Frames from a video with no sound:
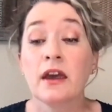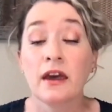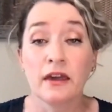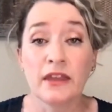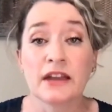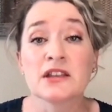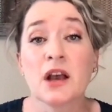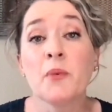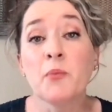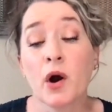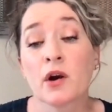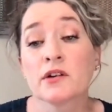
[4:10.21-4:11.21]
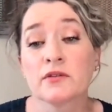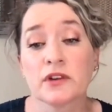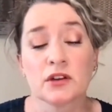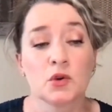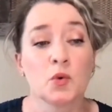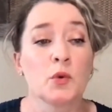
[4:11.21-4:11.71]
And that's a part of
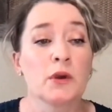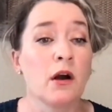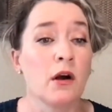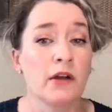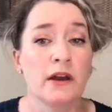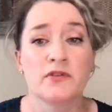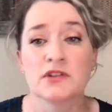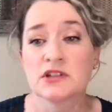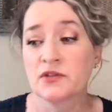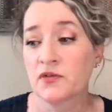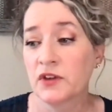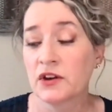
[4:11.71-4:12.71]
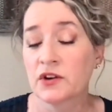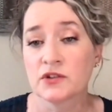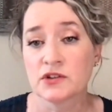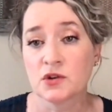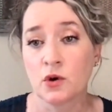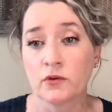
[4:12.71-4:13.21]
it. We all have this fear,
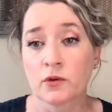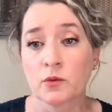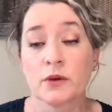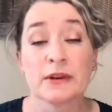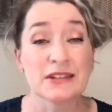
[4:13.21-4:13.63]
this overwhelm.